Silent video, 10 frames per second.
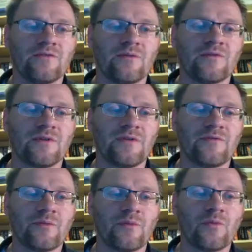So I'm still
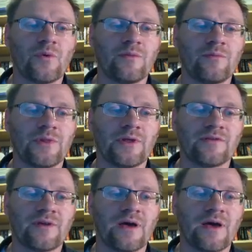left with 1
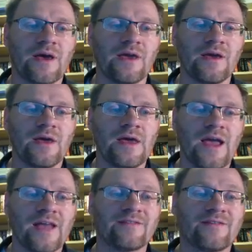plus I,
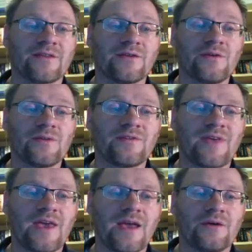and since I took this
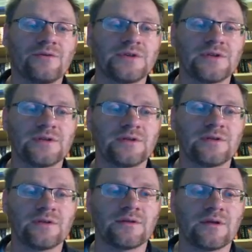a out,
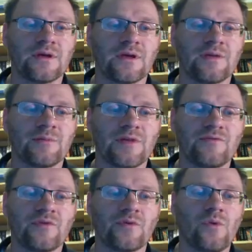I am
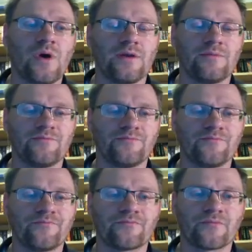left with a 1.
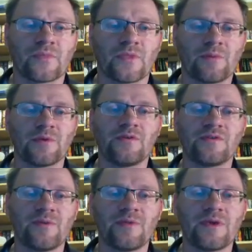I'm going to do the
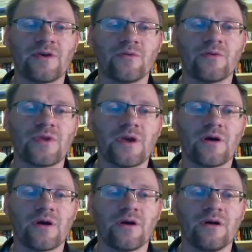same thing here with the
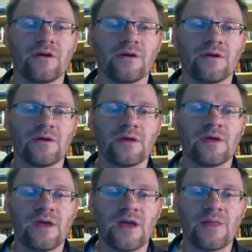r,
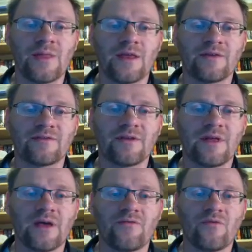and then I still
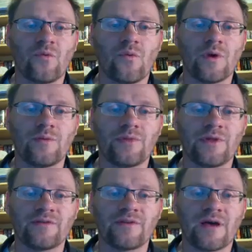have 1
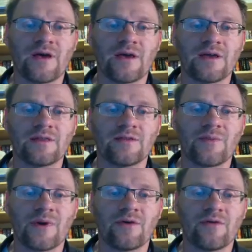plus I to the
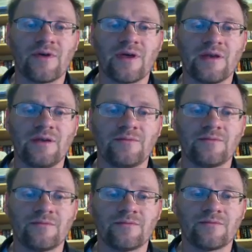power of n
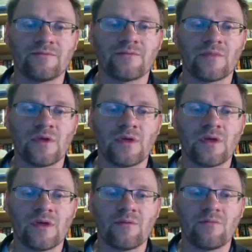
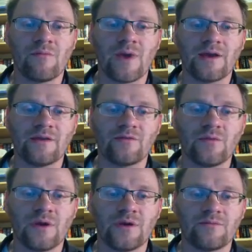minus 1.